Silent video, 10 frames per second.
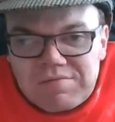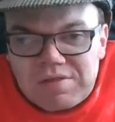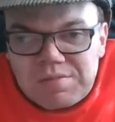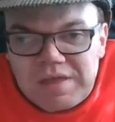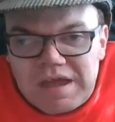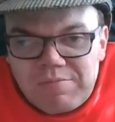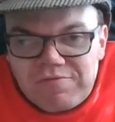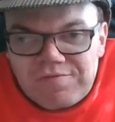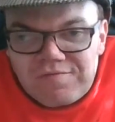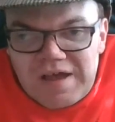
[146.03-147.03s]
gives his name of
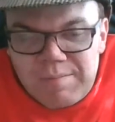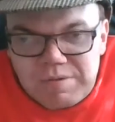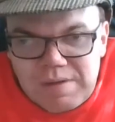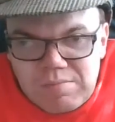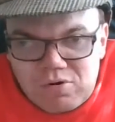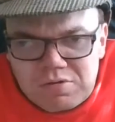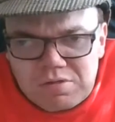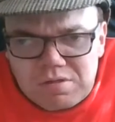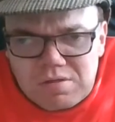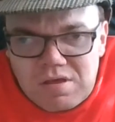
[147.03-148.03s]
his family
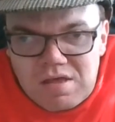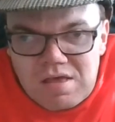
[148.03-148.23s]
members.